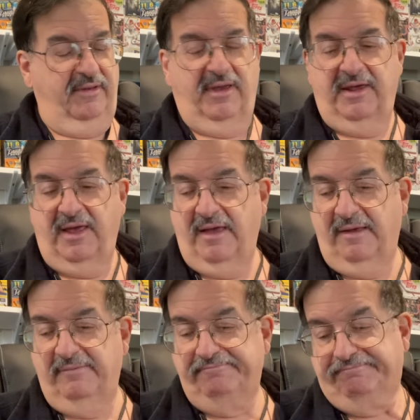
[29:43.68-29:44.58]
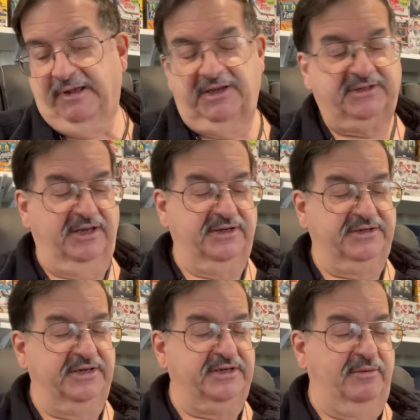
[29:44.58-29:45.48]
And like I said,
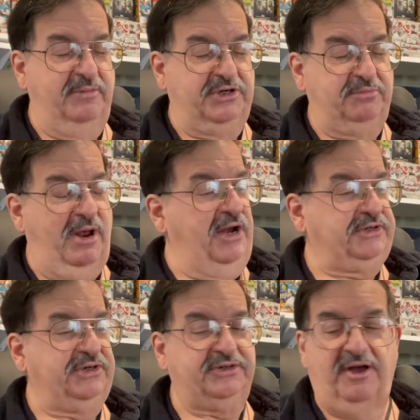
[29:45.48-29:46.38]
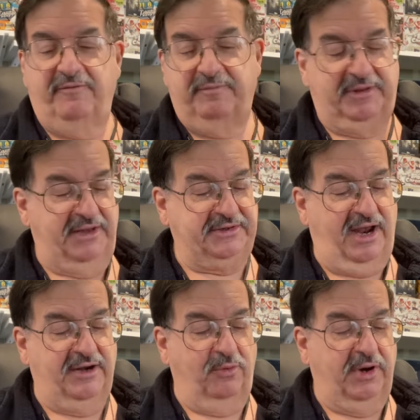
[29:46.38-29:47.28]
this is a mishmash of stuff, but that's
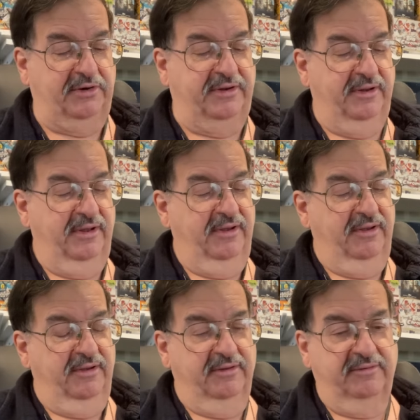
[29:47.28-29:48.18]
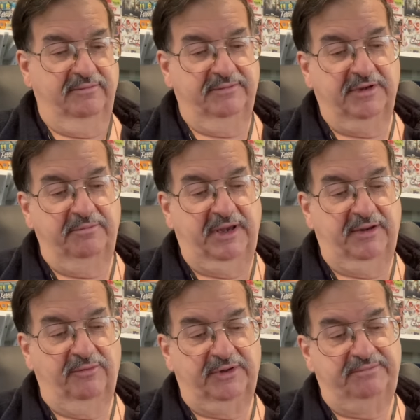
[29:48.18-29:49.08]
kind of weird to be
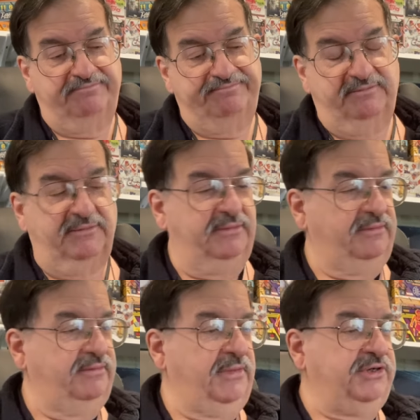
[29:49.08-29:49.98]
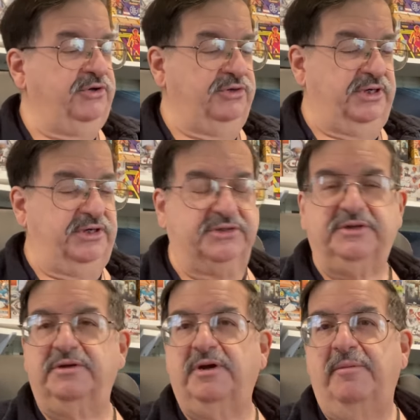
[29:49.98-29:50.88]
in with is usually
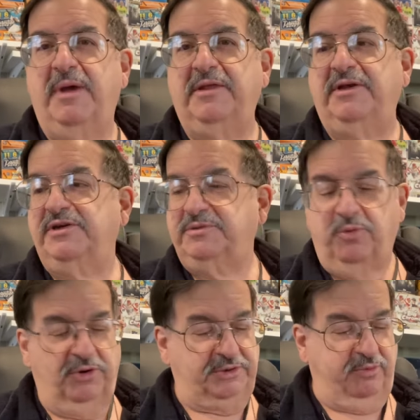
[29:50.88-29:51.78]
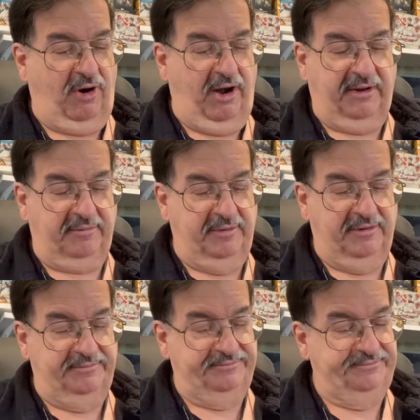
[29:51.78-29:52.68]
just mainly a sports product,
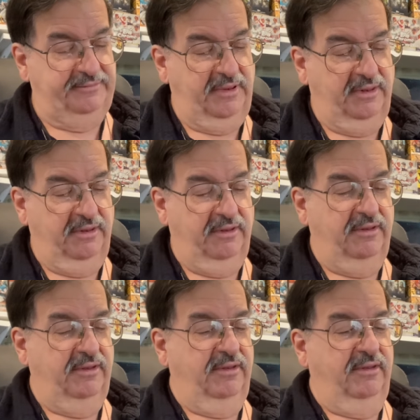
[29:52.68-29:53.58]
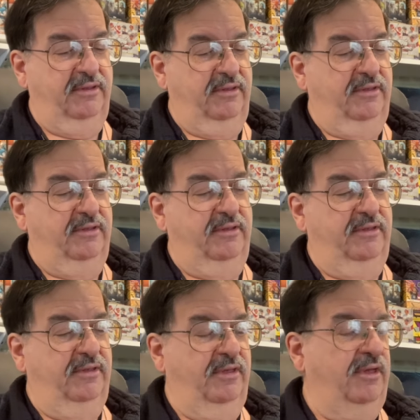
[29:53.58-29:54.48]
but
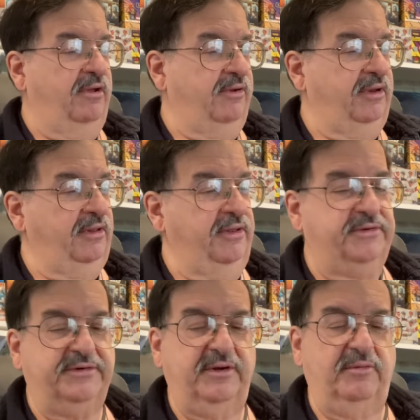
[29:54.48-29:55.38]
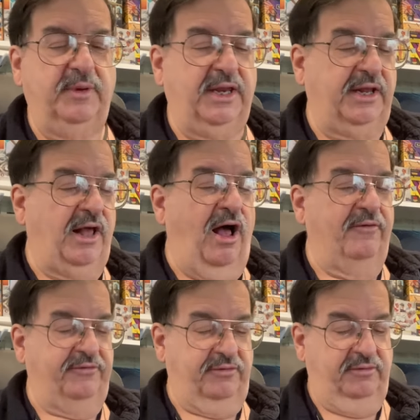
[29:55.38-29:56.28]
all right, let's see. We got a
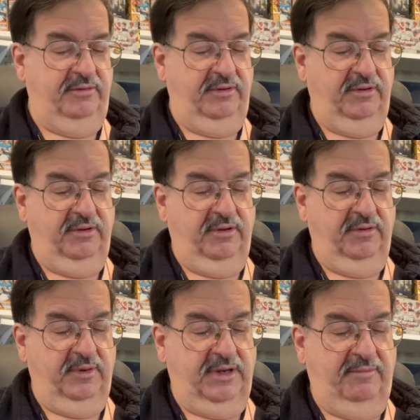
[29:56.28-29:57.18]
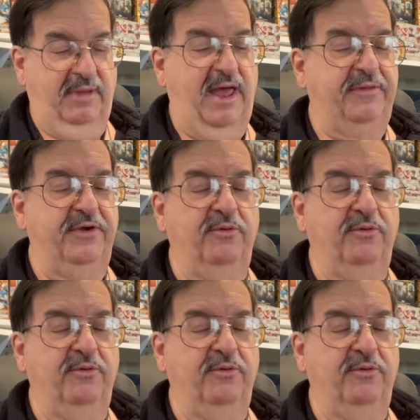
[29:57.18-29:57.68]
golfer. We got a Matthew